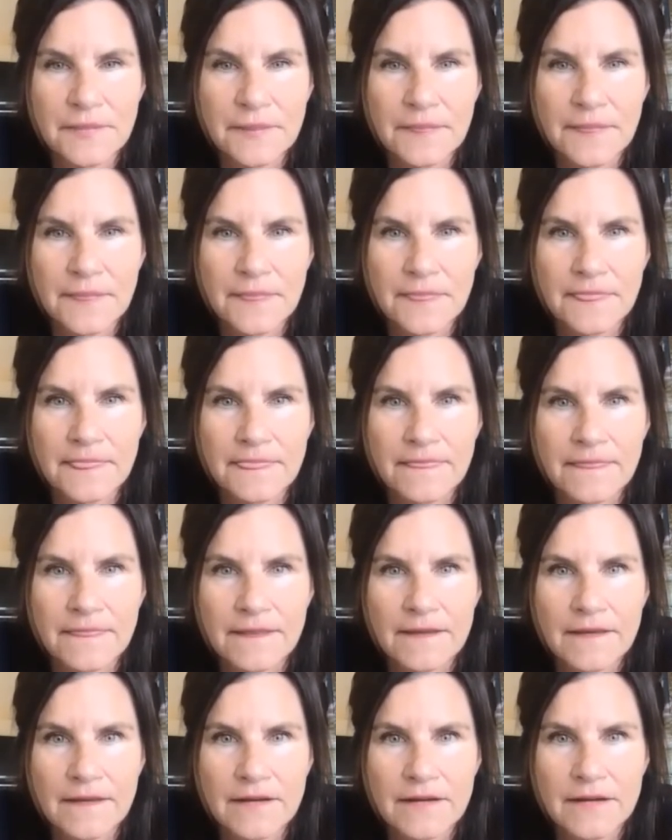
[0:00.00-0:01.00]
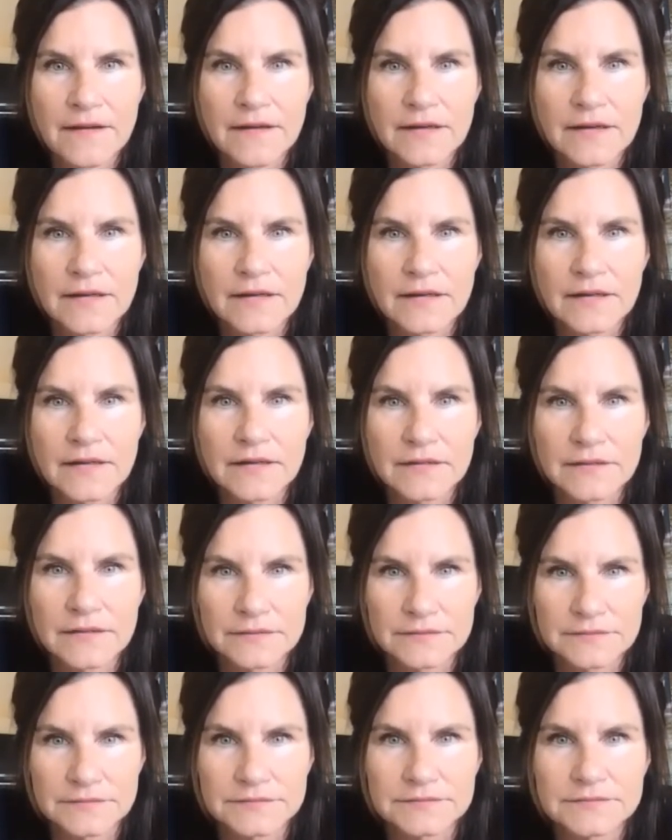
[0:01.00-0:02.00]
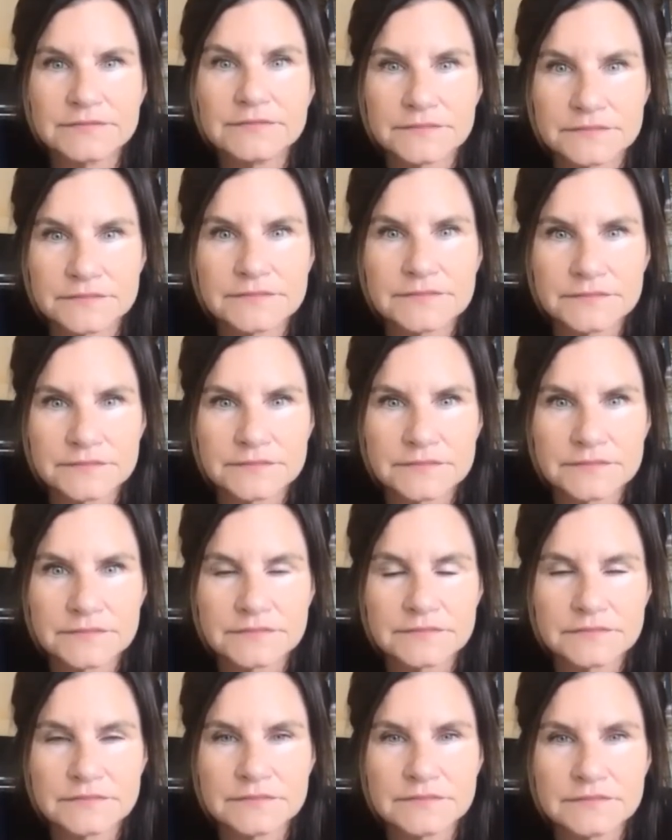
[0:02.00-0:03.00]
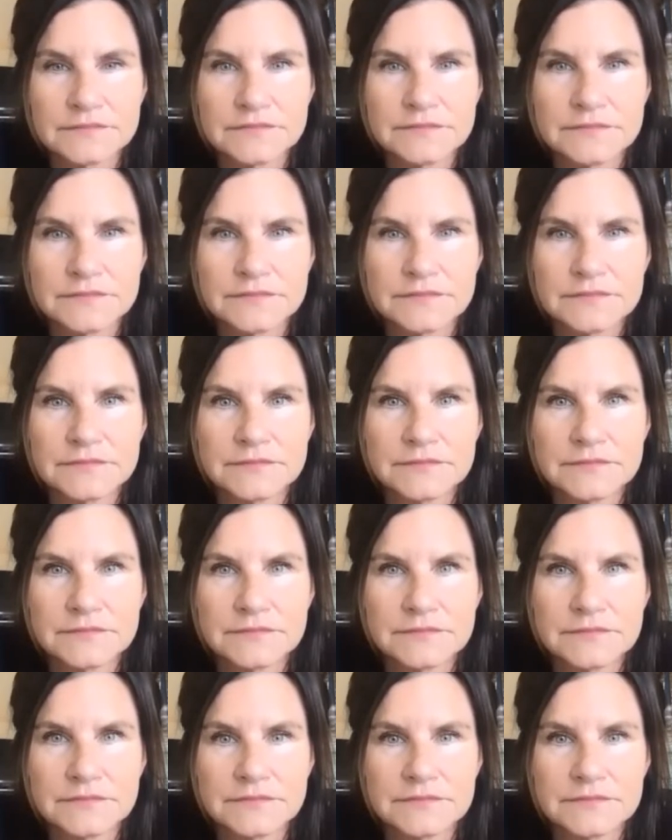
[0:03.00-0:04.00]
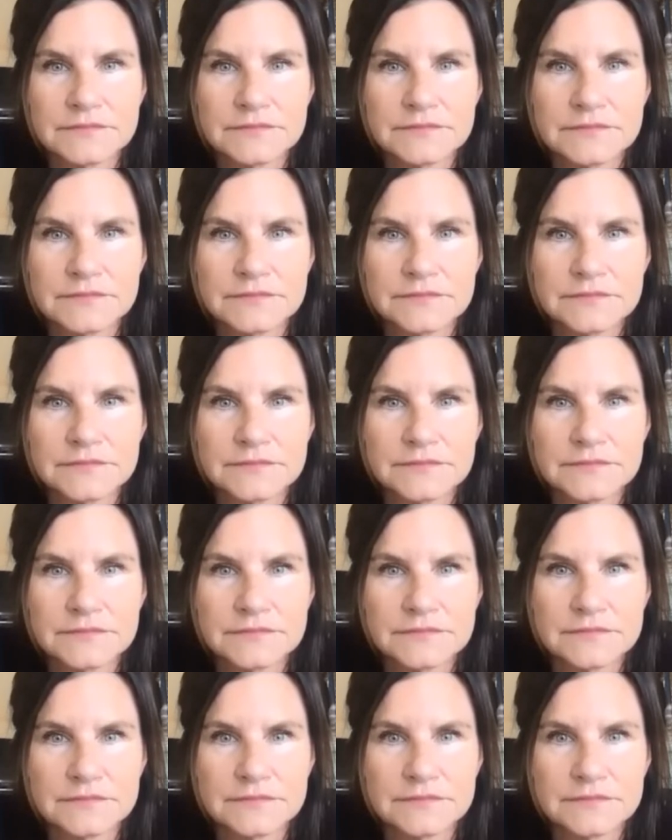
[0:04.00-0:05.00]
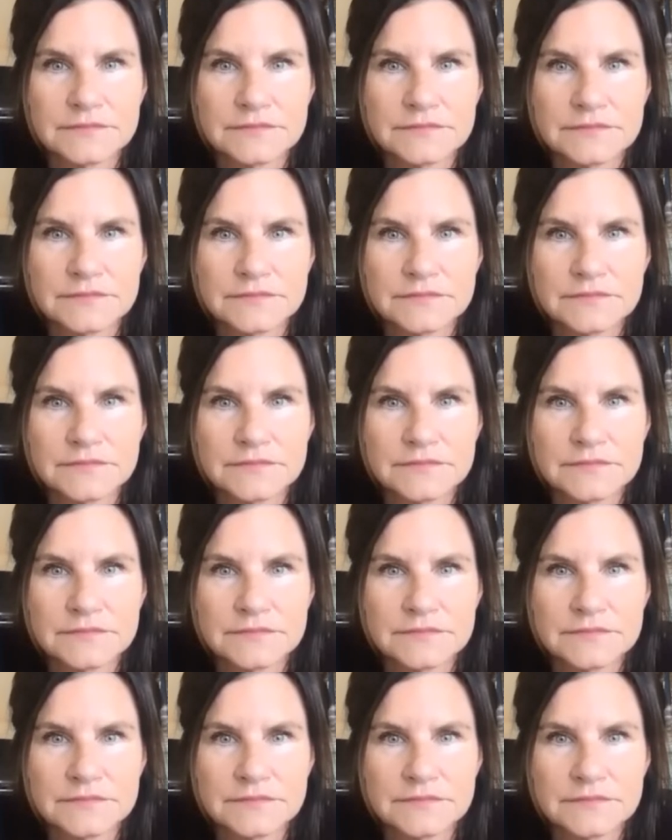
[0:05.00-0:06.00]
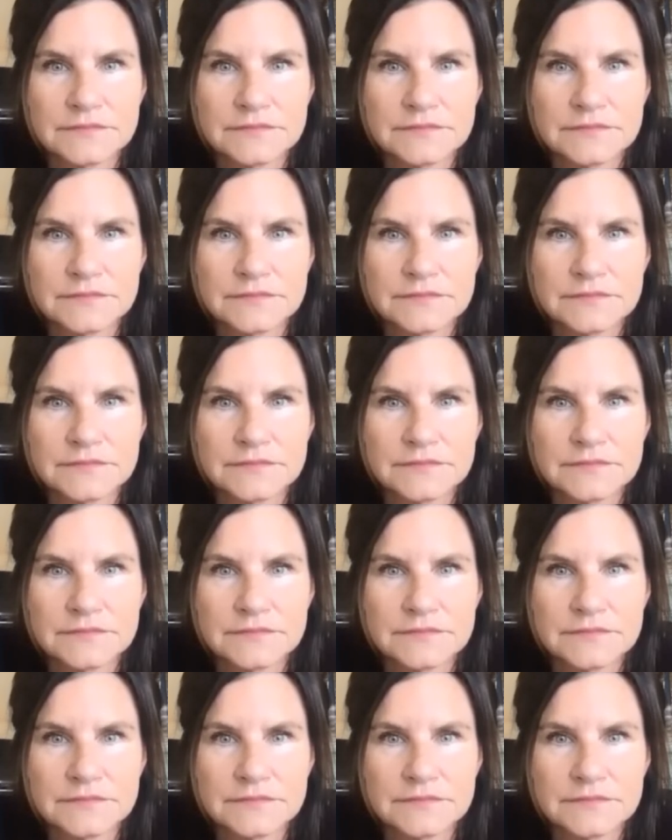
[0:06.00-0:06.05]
(not speaking)